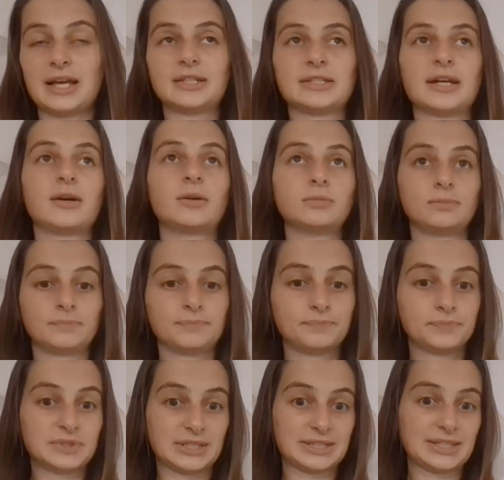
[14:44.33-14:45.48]
down,
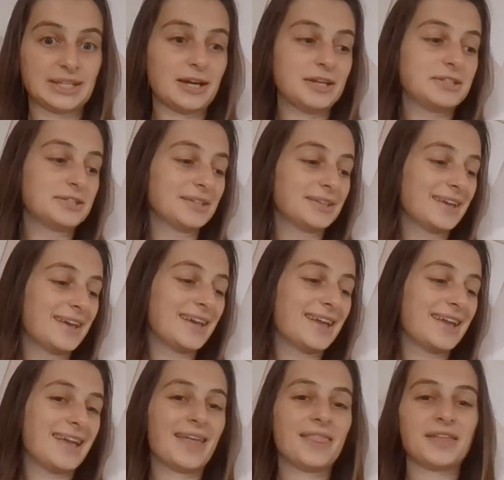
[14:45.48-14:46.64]
it's a slide.
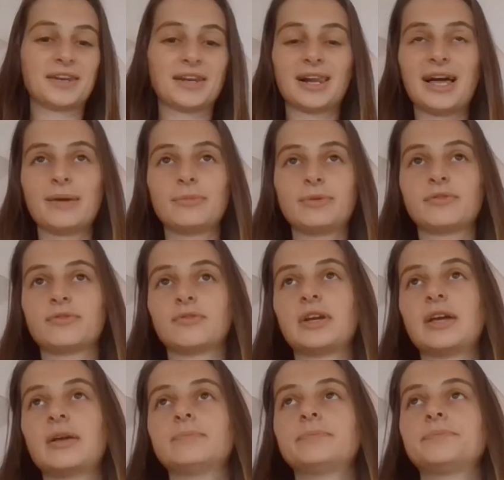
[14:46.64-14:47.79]
And then a climbing
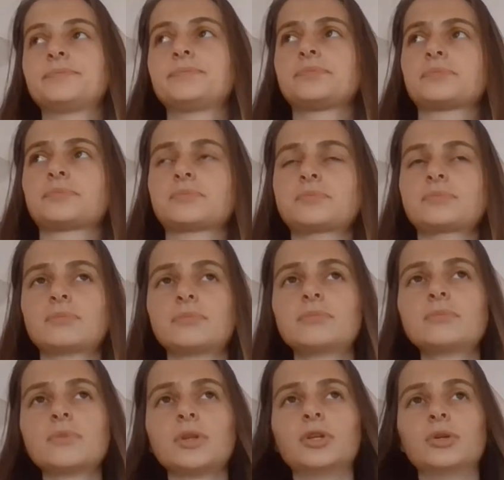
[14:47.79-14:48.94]
frame,
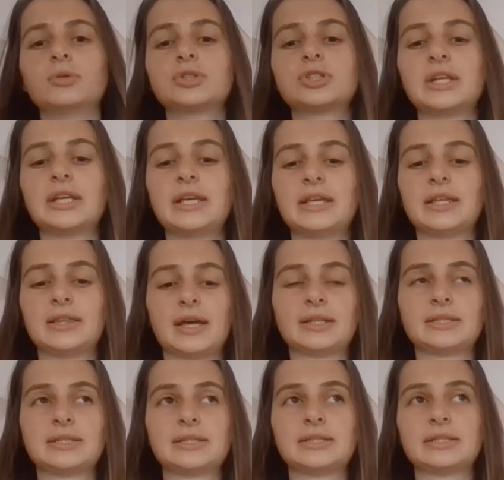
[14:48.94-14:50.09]
usually
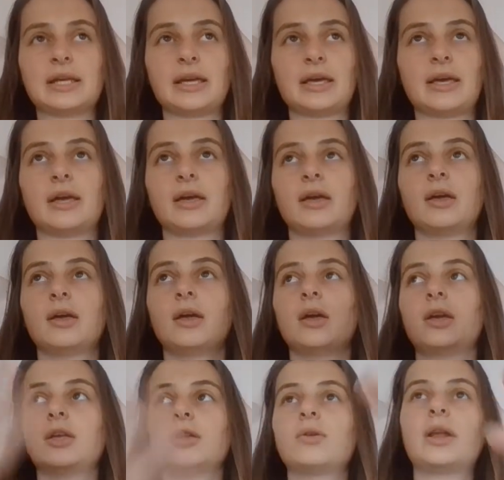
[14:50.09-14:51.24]
that's
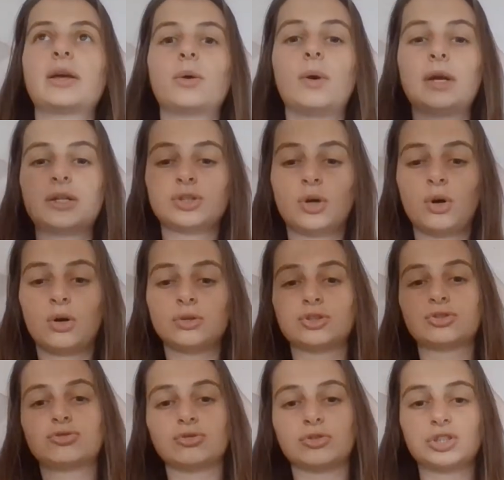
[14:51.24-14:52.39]
like quite a tall
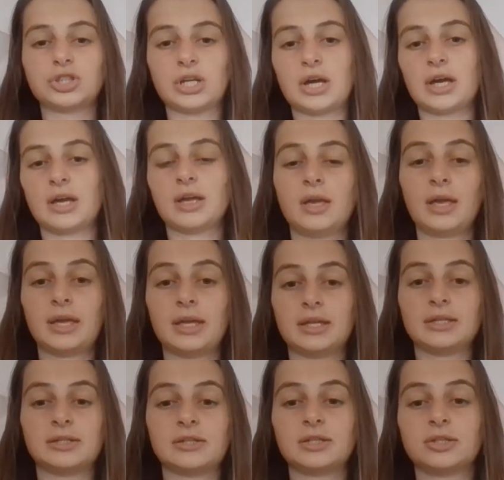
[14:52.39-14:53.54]
structure,
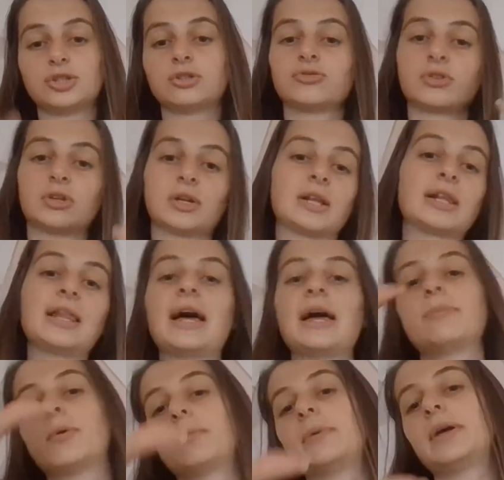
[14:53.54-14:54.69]
and the children can climb
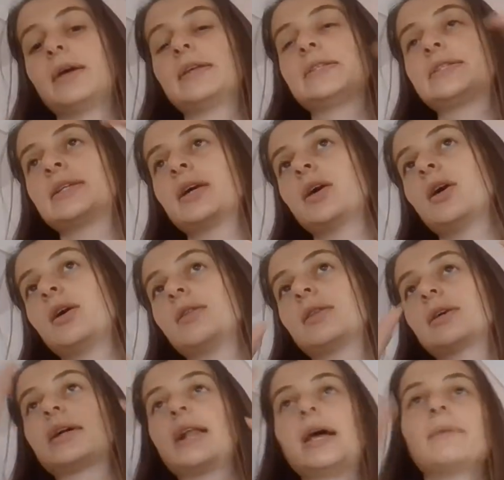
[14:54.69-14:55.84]
up it, they
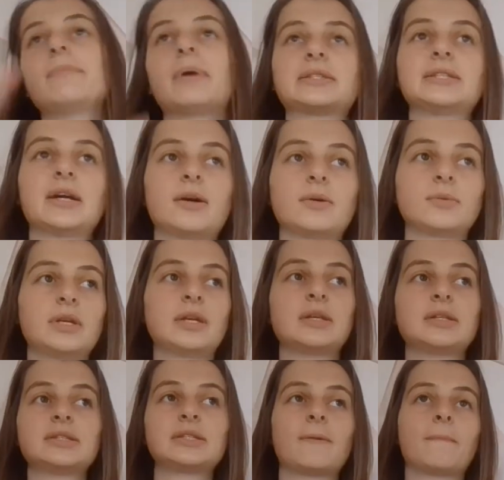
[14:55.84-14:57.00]
can climb back down
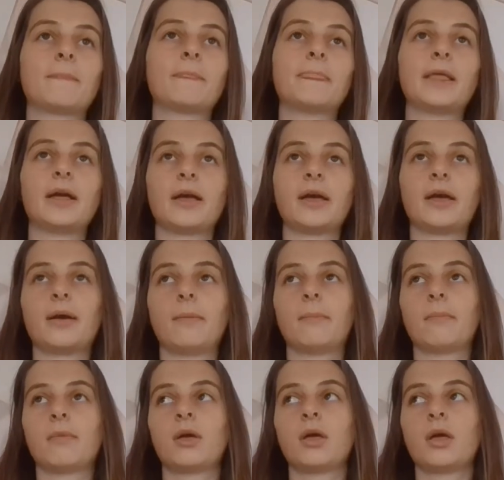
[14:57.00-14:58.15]
it, and